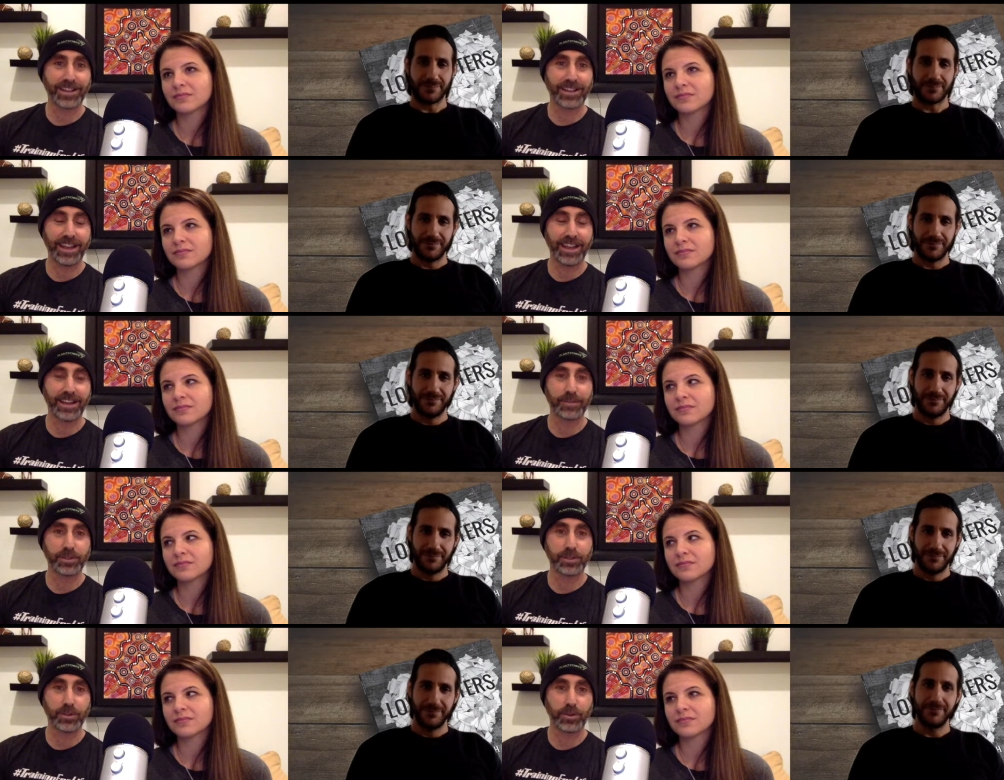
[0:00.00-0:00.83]
Speaker 1: And I'm
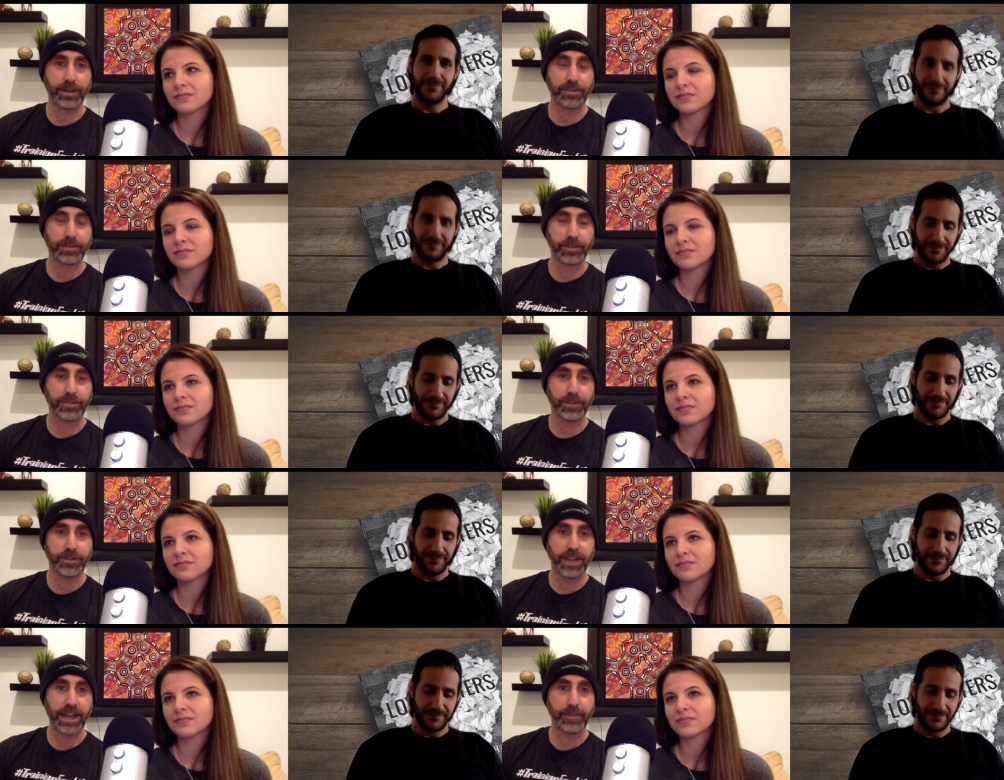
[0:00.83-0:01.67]
so grateful
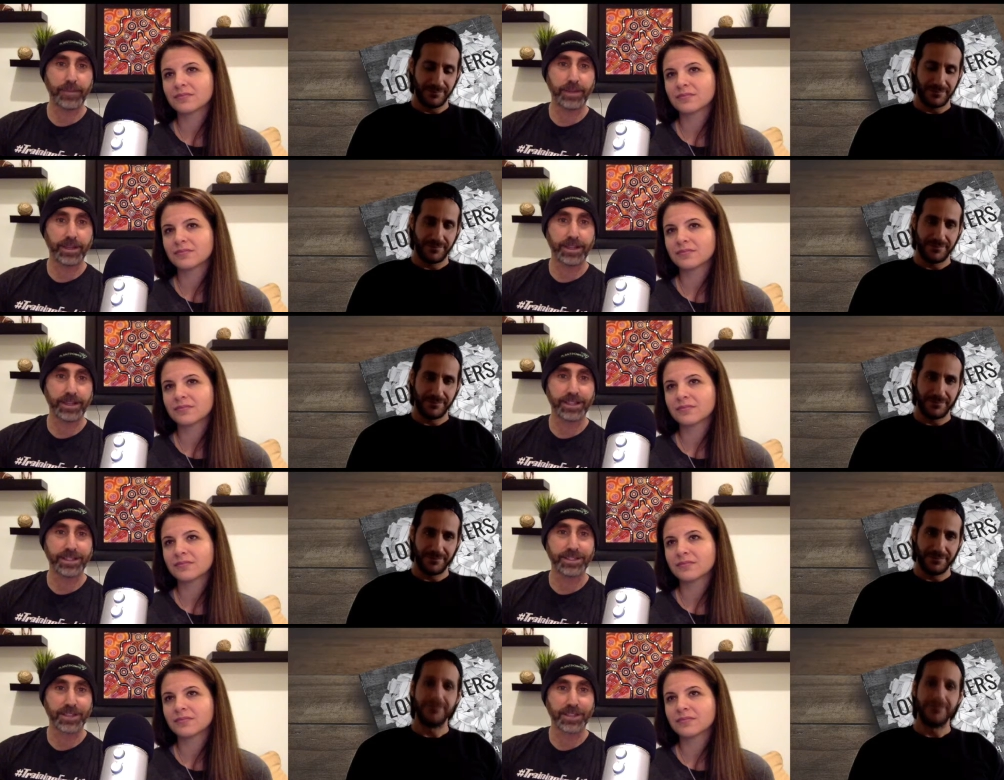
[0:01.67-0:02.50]
for that
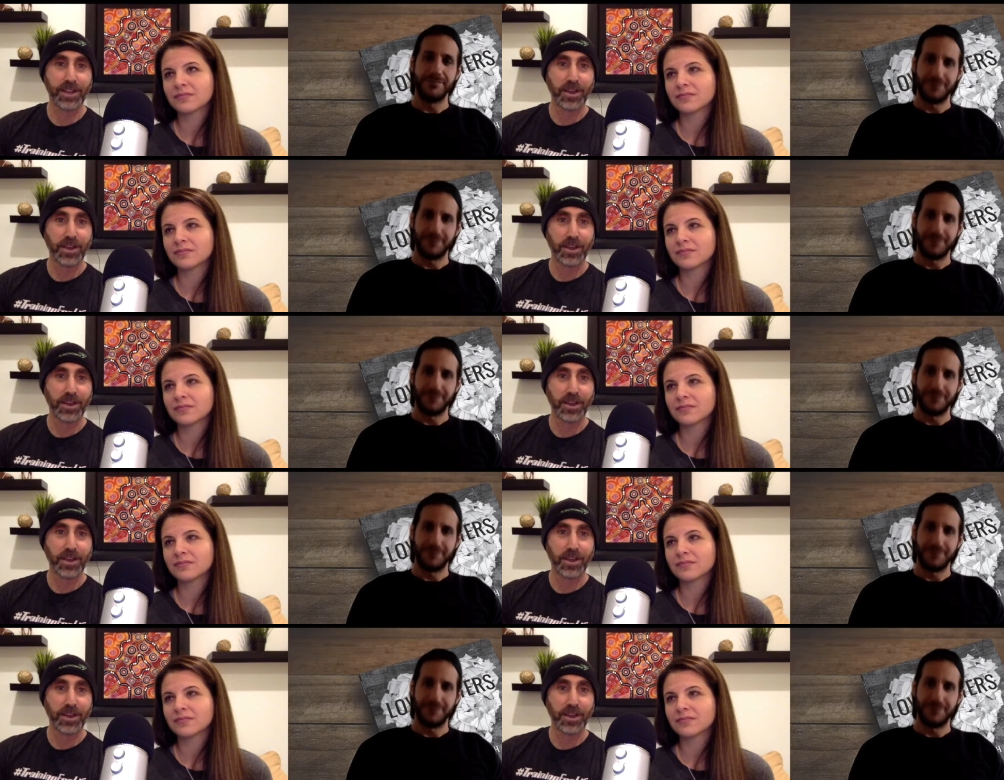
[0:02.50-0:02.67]
because